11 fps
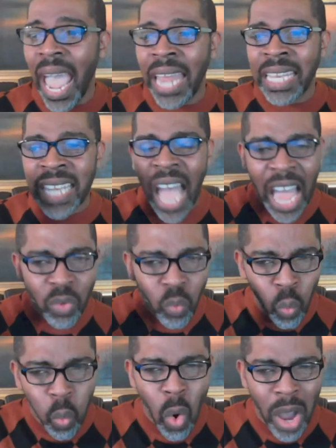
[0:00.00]
and not
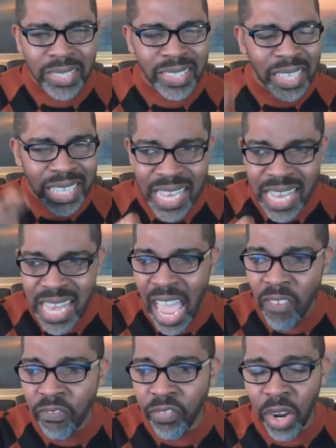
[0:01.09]
once,
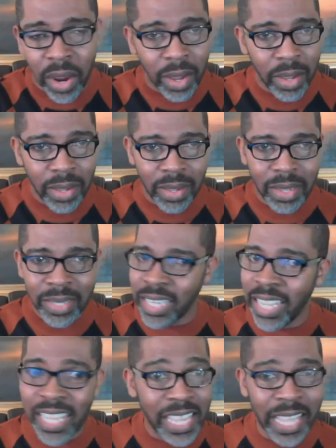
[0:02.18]
never
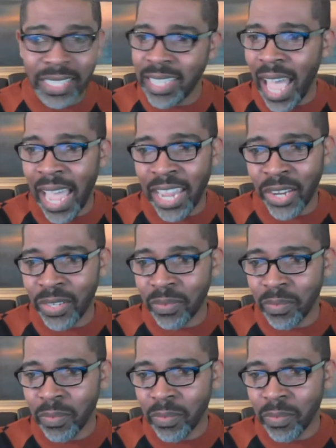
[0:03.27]
did he get tired.